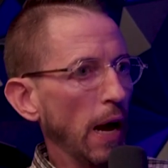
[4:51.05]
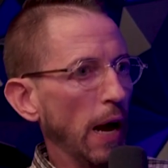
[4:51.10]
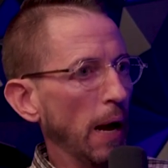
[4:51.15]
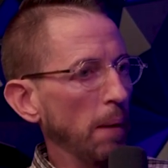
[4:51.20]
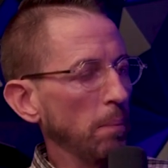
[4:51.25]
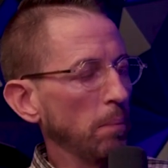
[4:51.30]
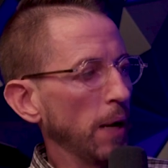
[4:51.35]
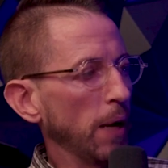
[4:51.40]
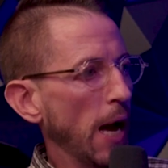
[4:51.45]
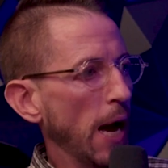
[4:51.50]

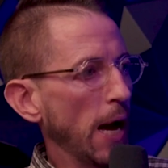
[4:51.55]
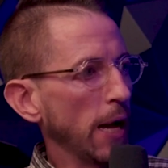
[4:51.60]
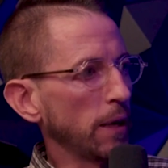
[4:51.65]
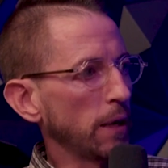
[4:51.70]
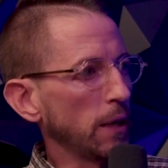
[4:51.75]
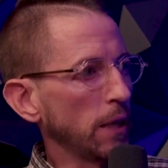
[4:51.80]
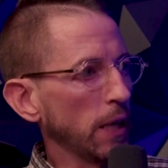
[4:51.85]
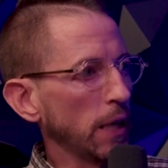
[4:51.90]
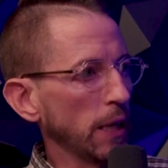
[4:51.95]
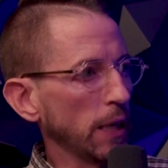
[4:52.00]
I'm
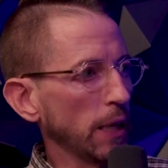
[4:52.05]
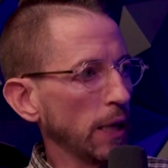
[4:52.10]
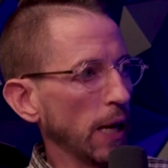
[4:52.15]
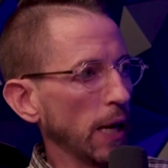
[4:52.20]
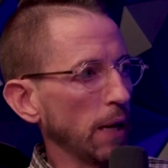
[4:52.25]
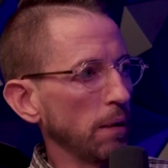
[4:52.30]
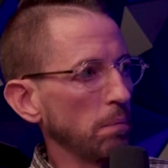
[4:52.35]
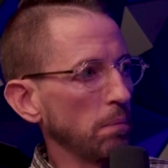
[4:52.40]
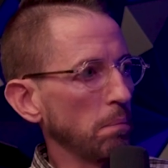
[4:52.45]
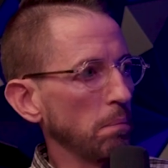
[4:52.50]
not going to
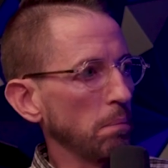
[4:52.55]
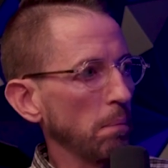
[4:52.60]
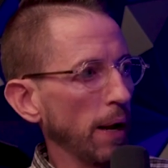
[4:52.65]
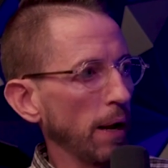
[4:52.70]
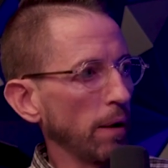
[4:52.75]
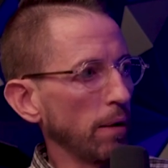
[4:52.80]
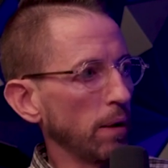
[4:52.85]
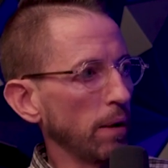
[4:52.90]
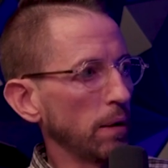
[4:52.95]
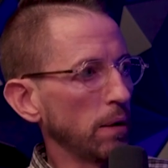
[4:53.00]
get
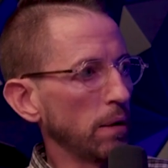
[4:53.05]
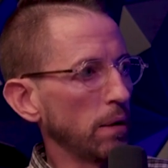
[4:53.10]
married.